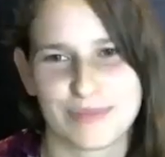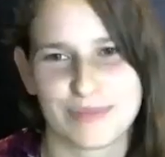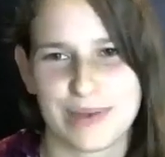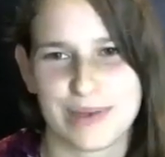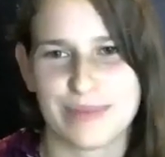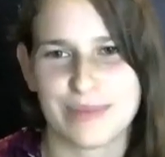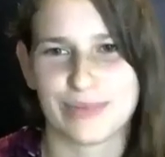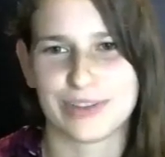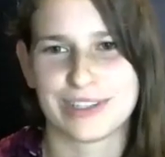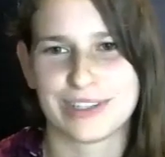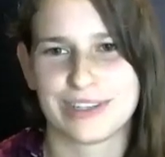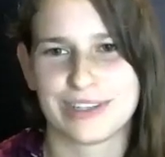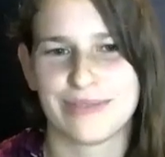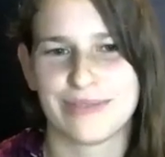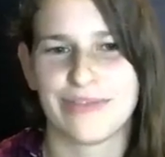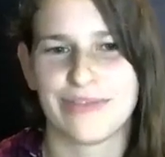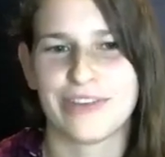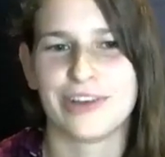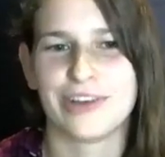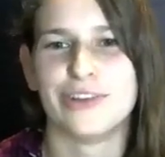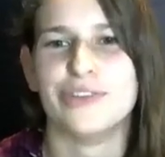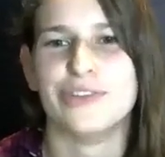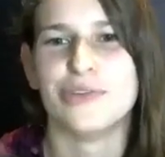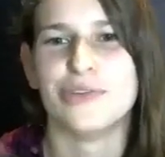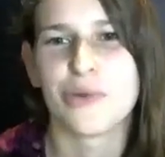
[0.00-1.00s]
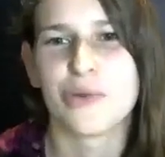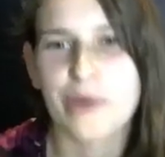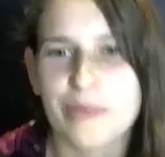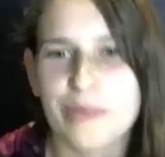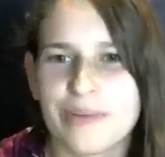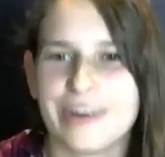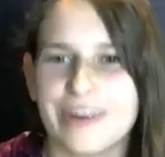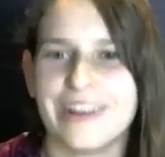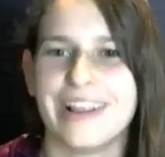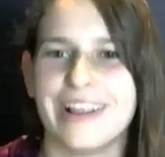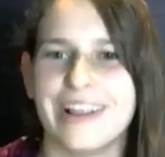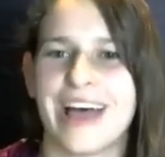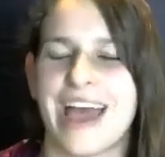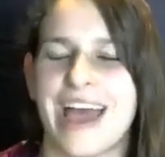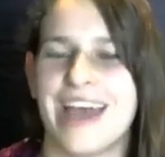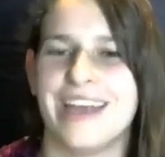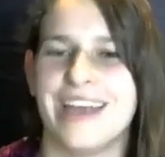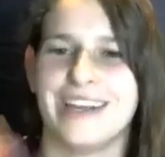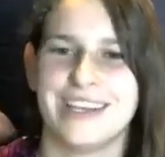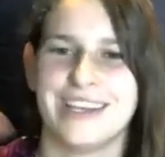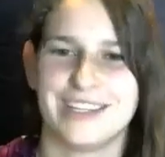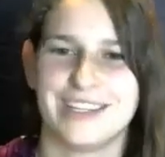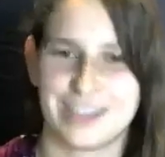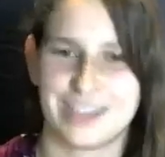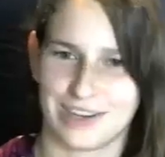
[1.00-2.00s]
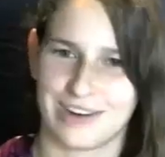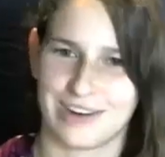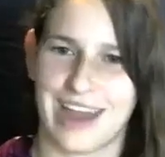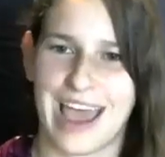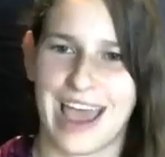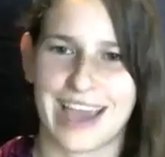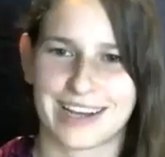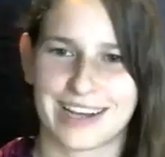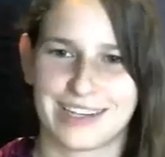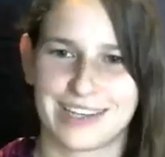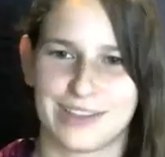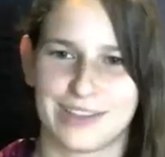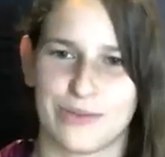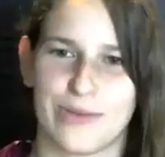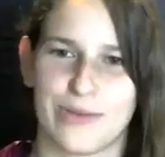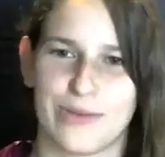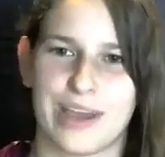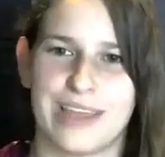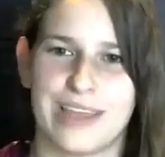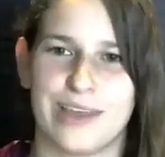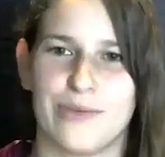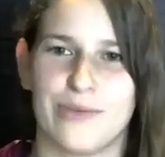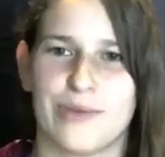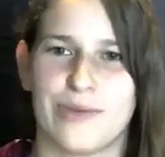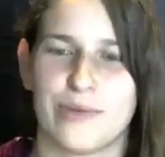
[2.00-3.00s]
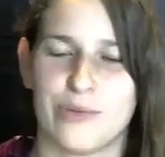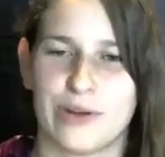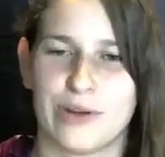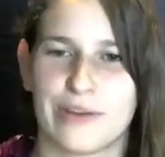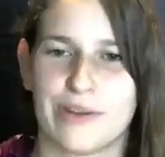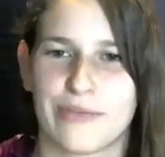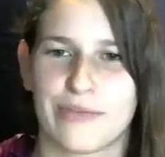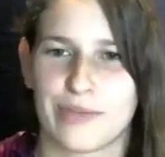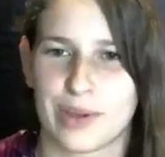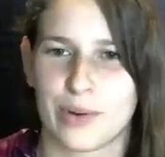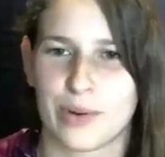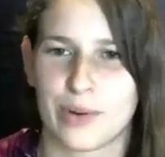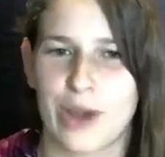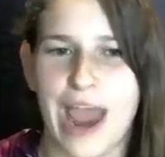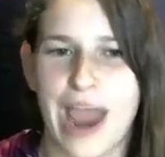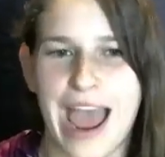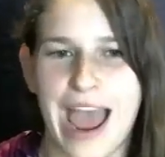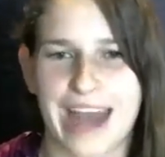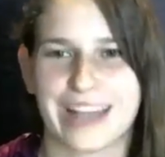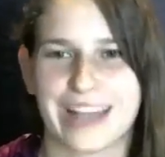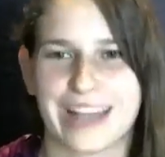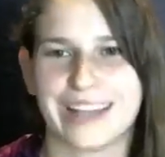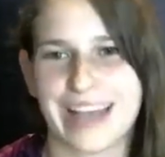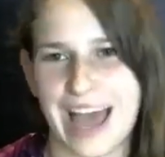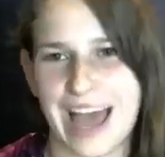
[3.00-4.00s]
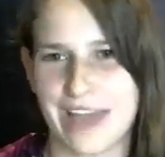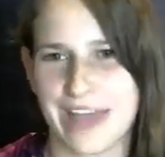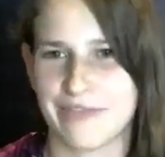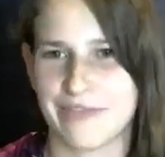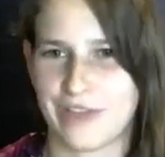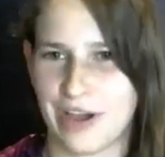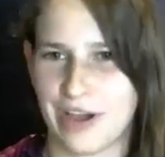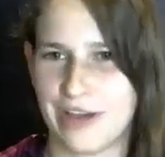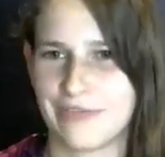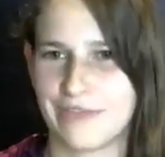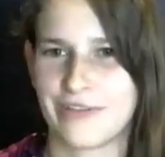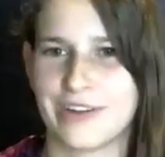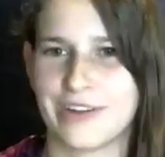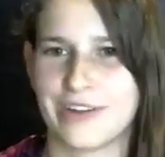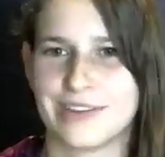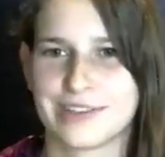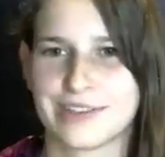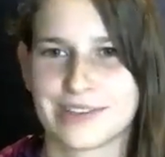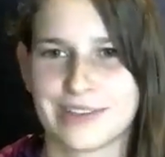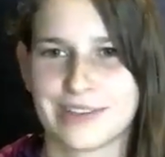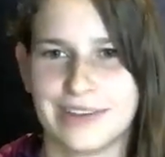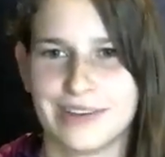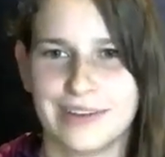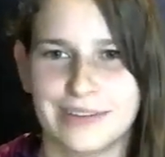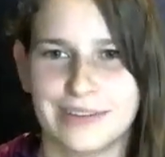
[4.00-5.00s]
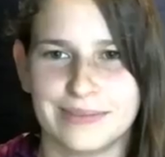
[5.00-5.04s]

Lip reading: people to feel normal and interact the way that we would if we were at a live conference.